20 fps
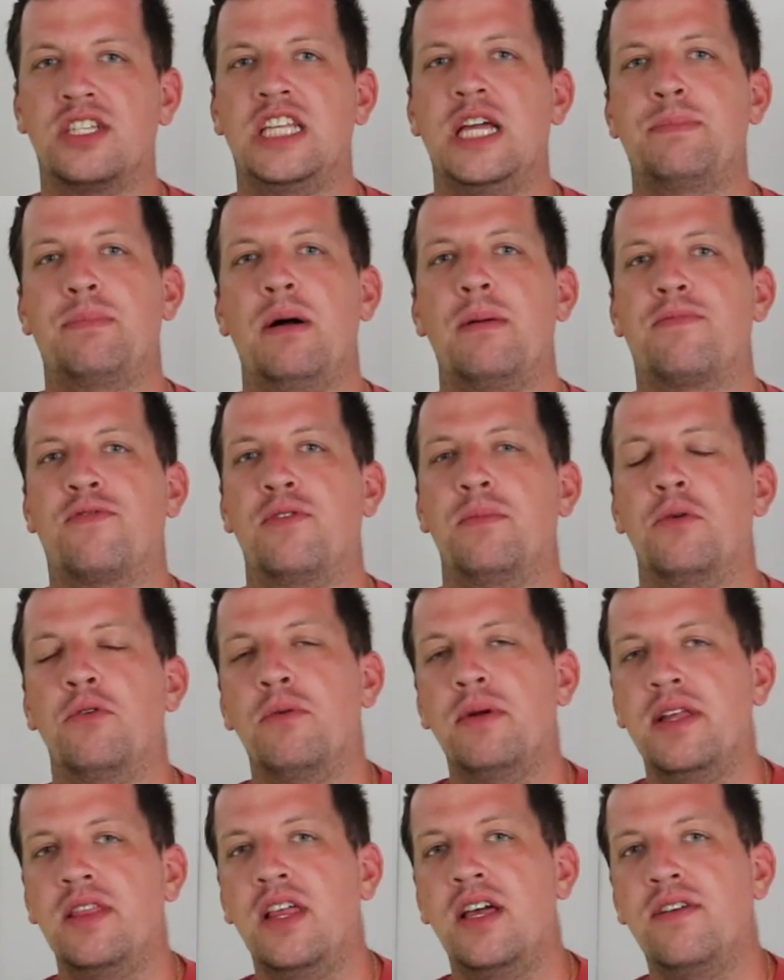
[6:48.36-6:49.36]
step up from the
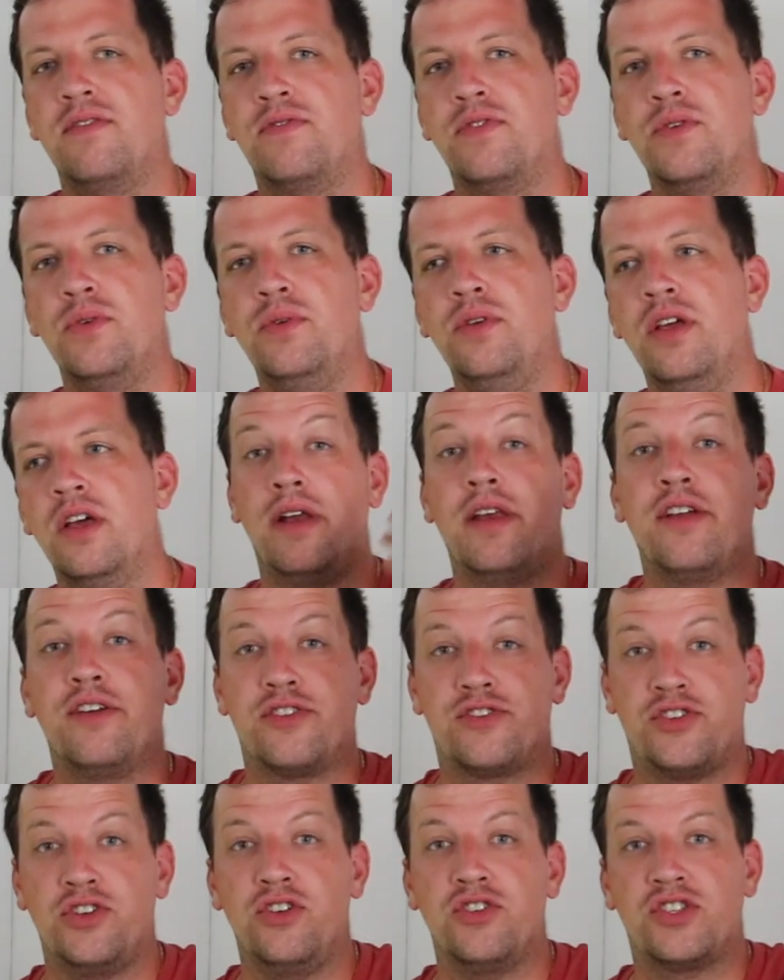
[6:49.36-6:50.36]
Marineland food and you're
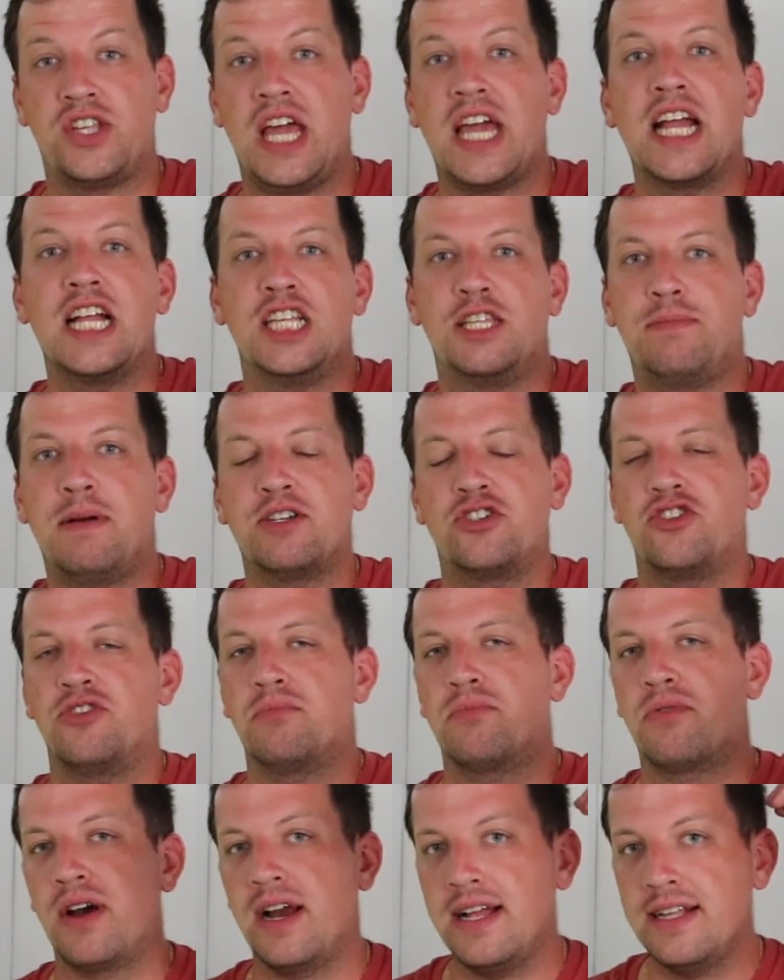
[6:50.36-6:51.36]
still staying in Spectrum
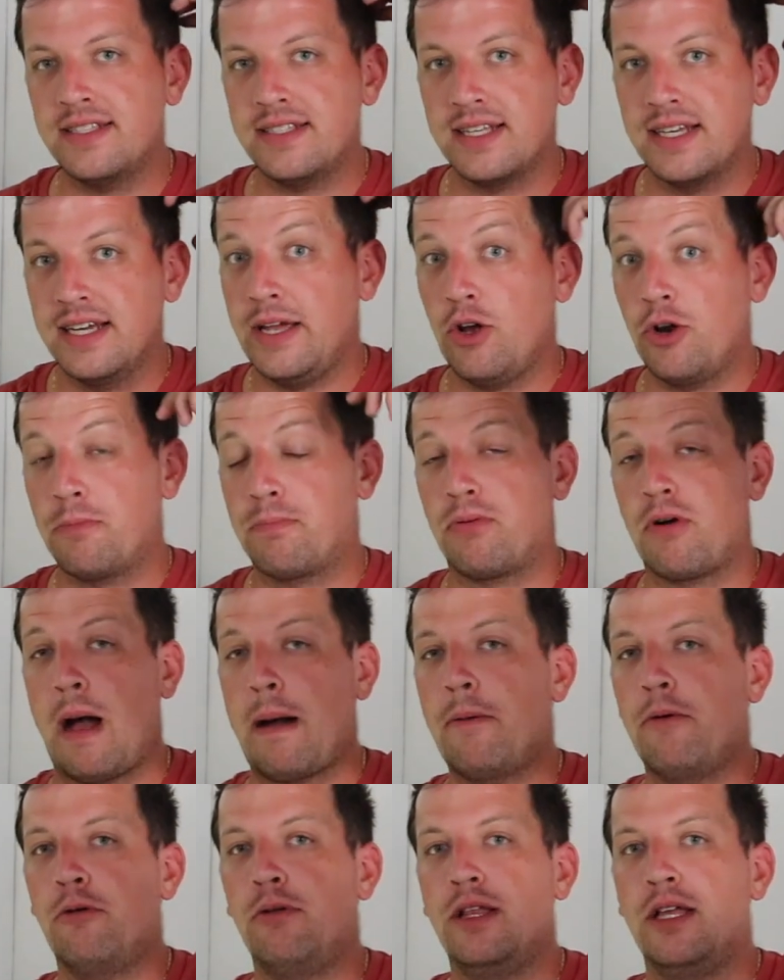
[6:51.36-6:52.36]
Brands, it would
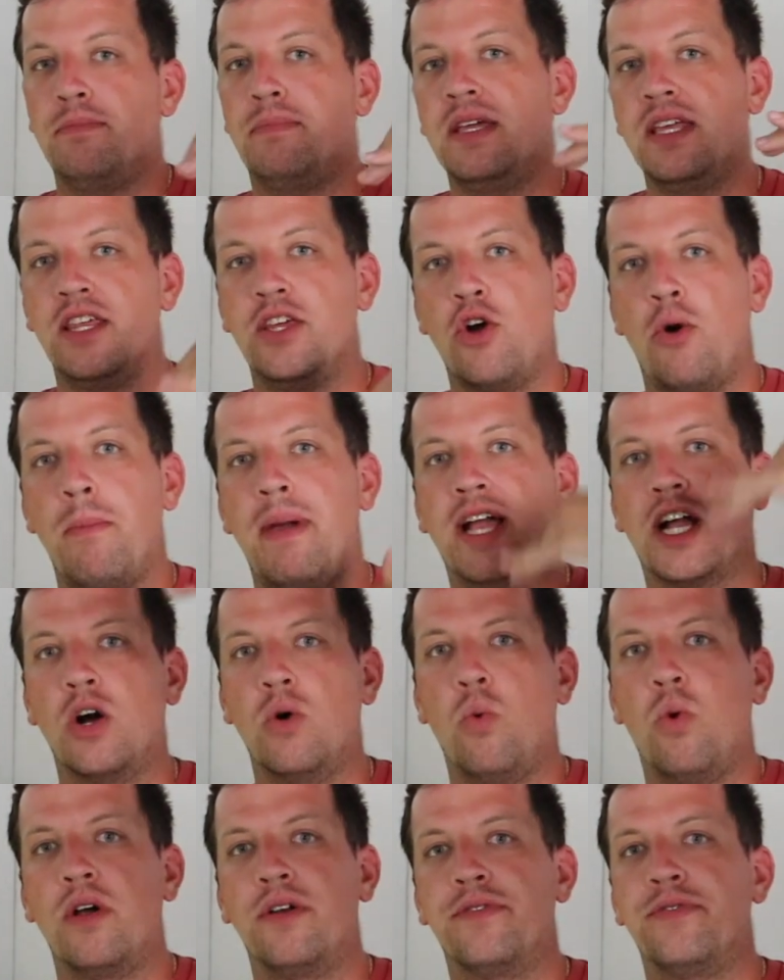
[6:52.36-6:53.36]
probably be the
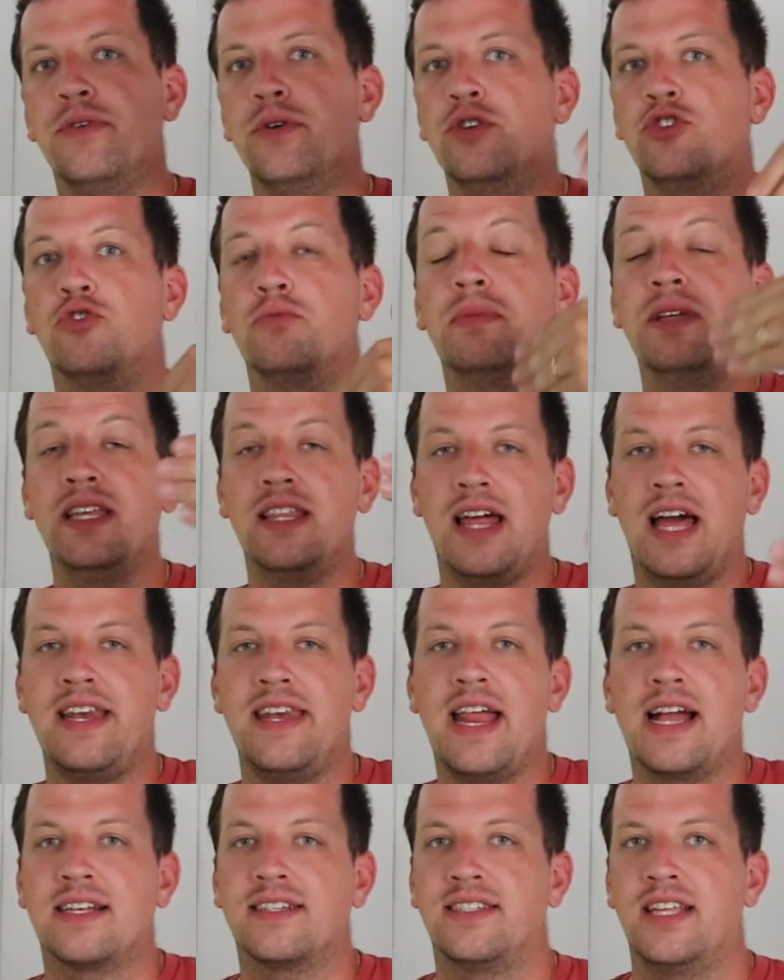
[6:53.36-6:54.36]
omega-1 foods would be that
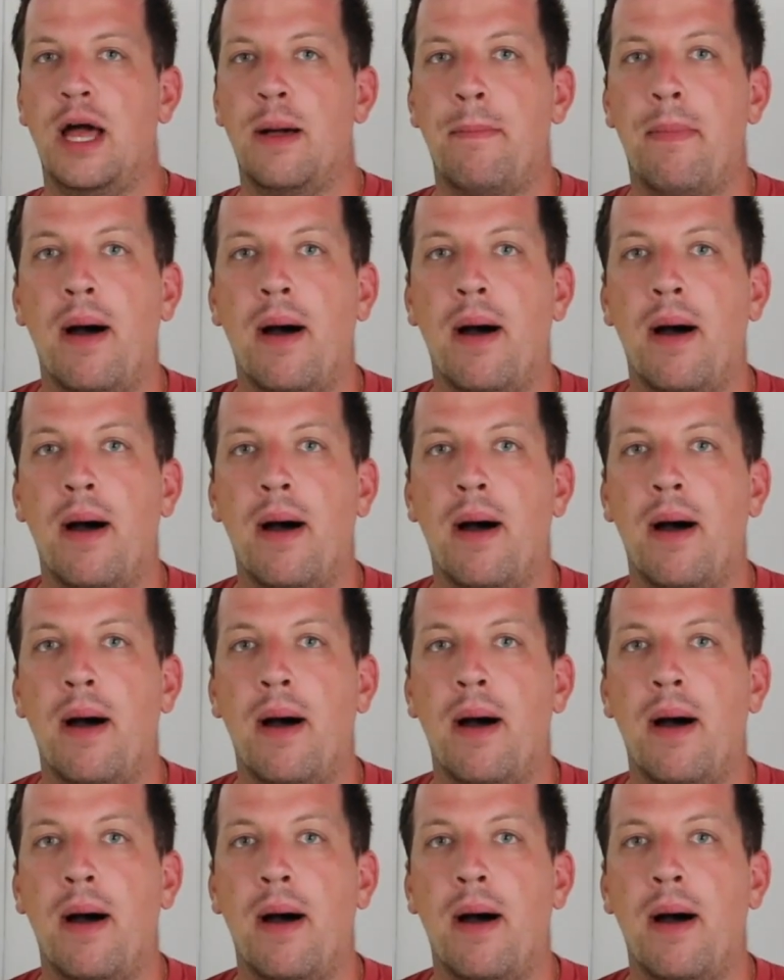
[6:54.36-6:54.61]
next step